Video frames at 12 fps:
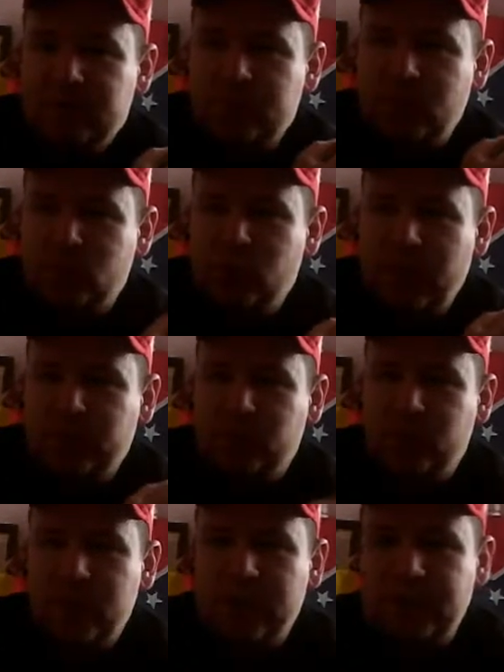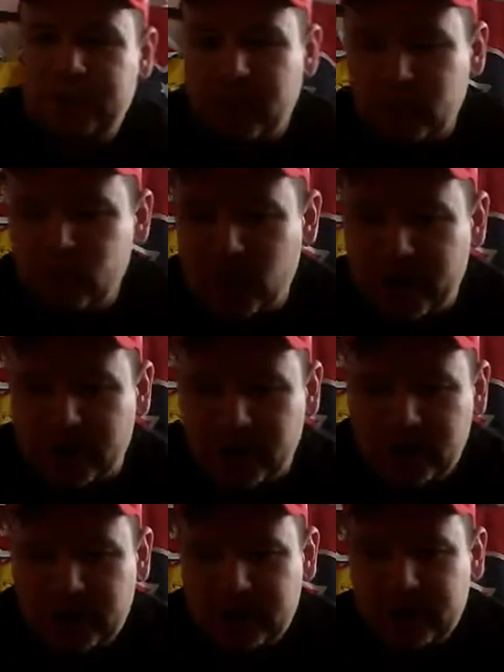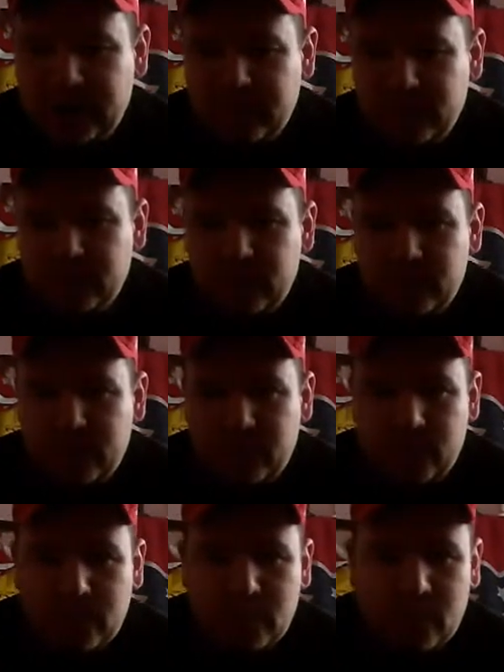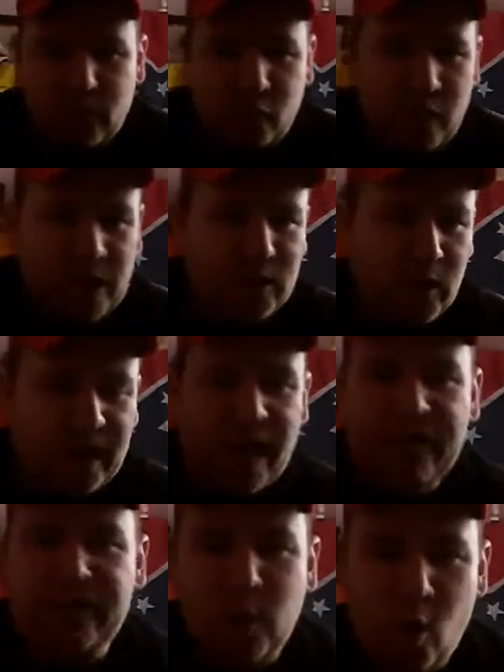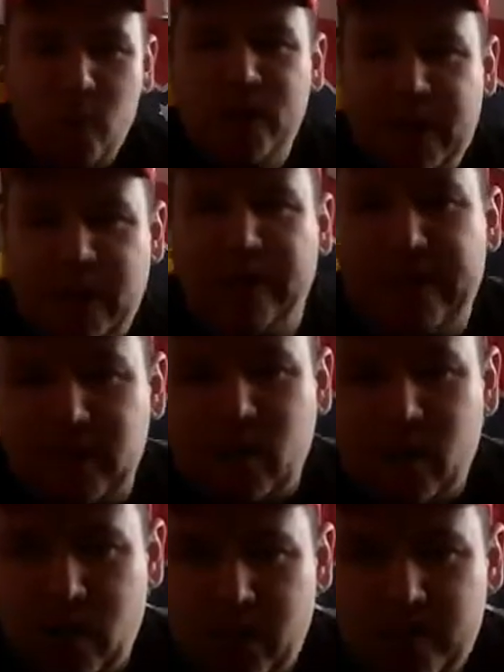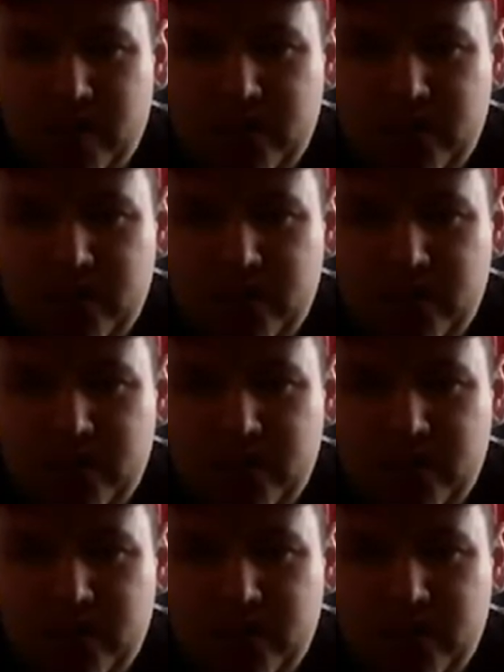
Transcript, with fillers: to try to re you know try to relook at the open carry law